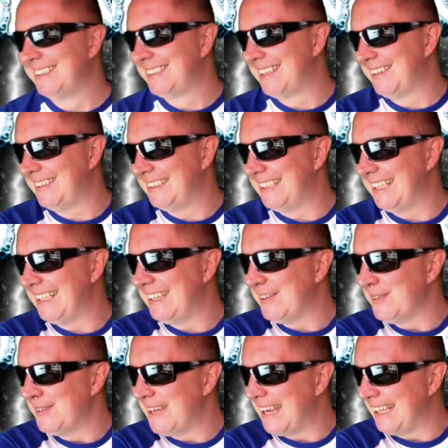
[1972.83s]
So he's a
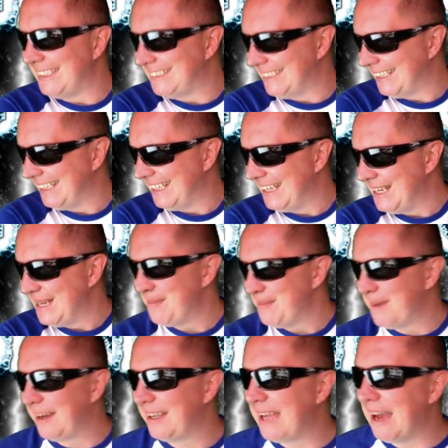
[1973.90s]
little niche.
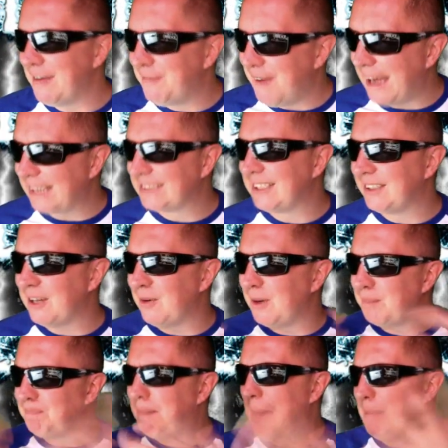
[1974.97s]
But yeah, thanks. I don't want
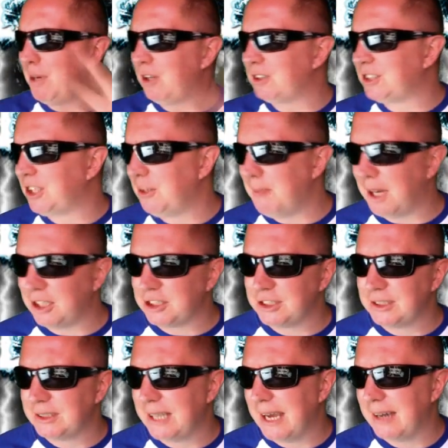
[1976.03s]
to babble on too
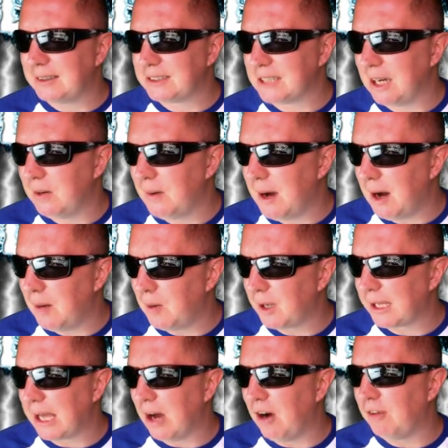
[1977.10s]
much now, so I want
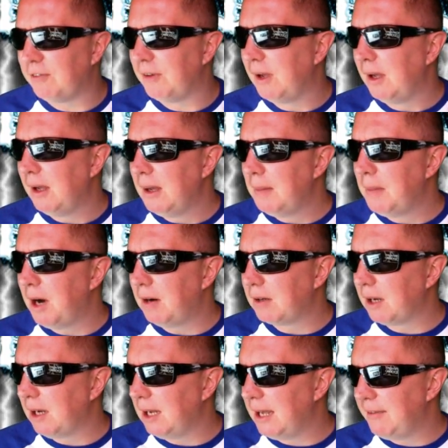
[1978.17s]
to get off. But I'm
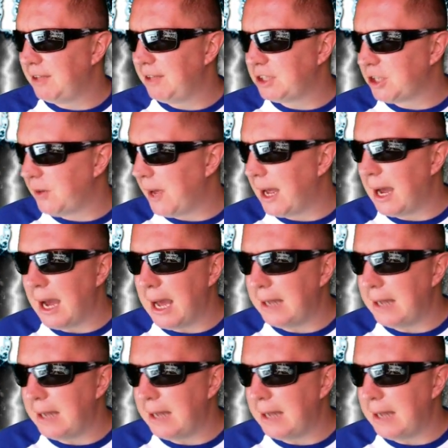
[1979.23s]
going to leave you to it,